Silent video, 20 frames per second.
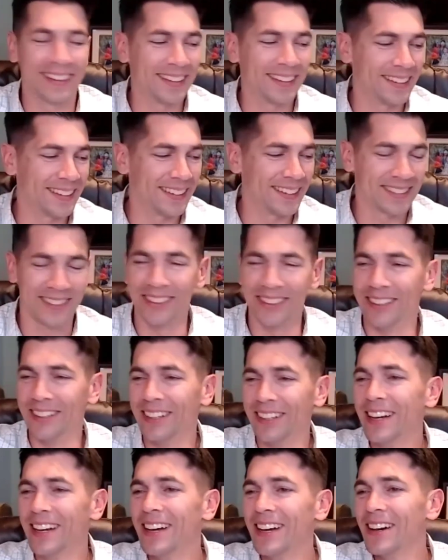
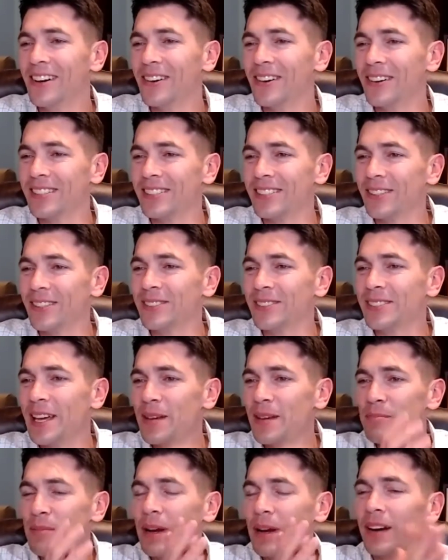So
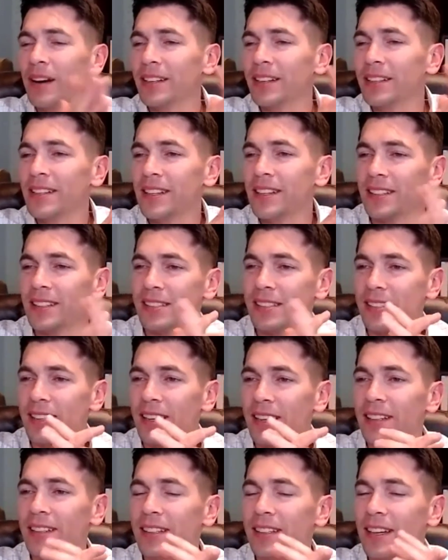Dan Barrett has
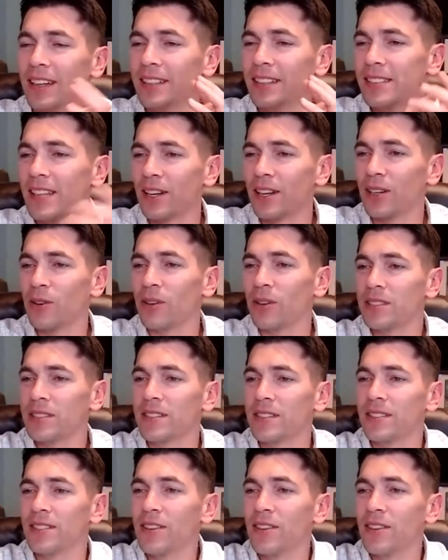said he's got a question.